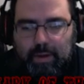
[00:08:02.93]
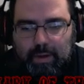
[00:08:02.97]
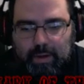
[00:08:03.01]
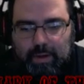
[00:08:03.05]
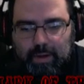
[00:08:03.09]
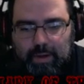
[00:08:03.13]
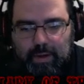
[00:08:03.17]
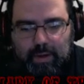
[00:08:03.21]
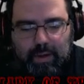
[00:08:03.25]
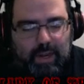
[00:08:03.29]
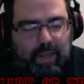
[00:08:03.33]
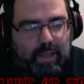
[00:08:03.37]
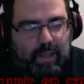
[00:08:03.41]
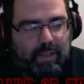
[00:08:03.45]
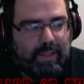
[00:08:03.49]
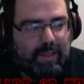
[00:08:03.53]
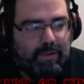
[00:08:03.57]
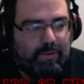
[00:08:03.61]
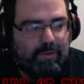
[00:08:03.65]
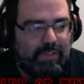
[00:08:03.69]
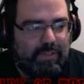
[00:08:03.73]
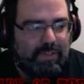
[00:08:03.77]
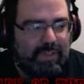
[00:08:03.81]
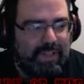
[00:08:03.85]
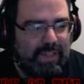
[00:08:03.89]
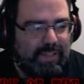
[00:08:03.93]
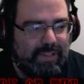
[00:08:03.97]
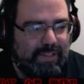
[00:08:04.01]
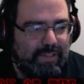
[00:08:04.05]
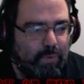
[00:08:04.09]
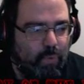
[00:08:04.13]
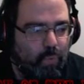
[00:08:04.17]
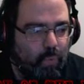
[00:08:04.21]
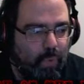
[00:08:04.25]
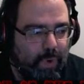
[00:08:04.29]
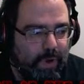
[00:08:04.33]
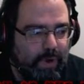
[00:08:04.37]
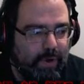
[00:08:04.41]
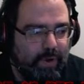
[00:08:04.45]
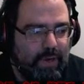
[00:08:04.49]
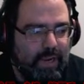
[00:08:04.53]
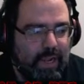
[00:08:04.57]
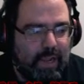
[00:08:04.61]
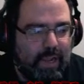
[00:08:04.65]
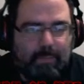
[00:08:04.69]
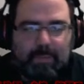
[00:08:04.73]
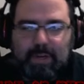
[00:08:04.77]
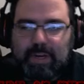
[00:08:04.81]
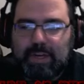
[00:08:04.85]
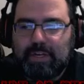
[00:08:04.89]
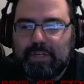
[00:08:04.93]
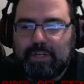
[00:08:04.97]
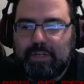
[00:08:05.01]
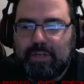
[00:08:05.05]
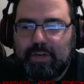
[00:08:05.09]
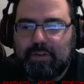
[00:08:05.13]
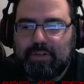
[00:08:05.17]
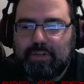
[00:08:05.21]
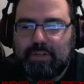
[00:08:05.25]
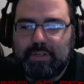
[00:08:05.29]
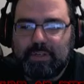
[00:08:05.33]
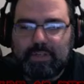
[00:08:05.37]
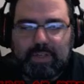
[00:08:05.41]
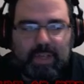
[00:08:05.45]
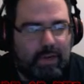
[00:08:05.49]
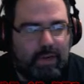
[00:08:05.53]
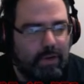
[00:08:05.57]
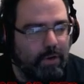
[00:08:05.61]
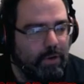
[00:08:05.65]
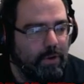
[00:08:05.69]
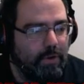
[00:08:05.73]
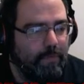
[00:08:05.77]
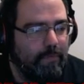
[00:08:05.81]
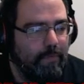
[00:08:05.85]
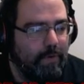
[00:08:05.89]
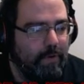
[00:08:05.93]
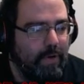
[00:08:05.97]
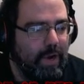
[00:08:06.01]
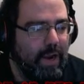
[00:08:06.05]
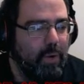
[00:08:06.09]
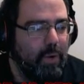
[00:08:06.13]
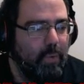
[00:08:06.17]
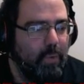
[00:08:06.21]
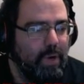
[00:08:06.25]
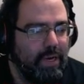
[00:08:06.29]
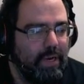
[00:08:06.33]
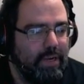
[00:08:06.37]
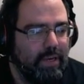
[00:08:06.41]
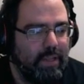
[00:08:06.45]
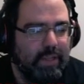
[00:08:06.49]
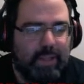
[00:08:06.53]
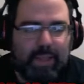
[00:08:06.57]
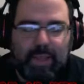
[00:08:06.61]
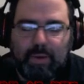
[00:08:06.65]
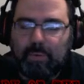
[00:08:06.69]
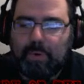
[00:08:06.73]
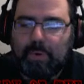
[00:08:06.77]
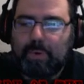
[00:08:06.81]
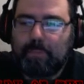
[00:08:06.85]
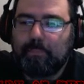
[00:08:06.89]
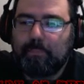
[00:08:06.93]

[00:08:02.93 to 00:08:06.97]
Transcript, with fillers: Now that was that's a weird combination. I was just kind of goofing around when I did that one.